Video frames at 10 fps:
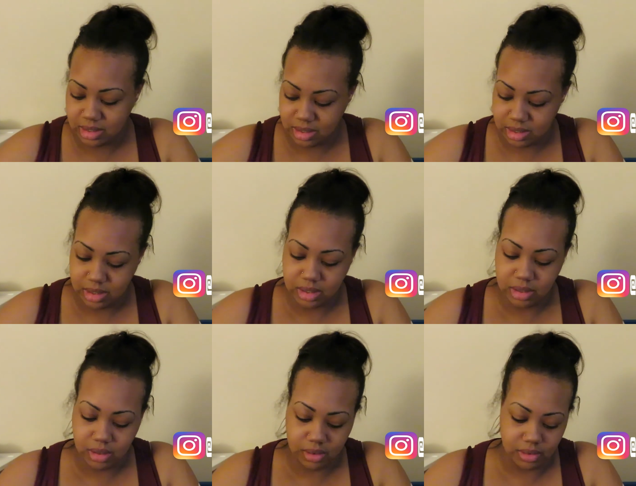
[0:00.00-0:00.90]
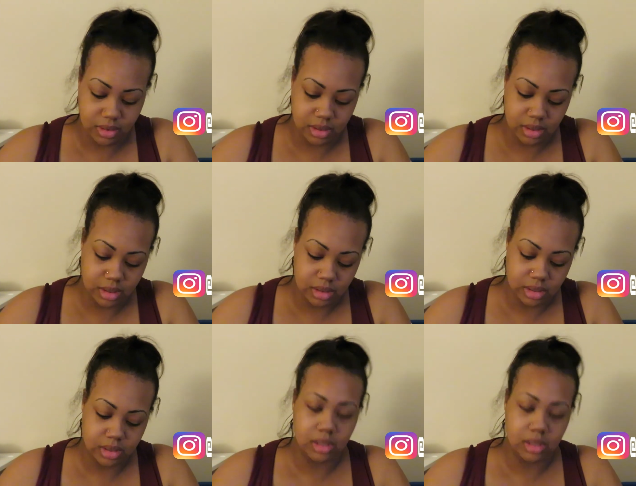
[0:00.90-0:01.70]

(silence)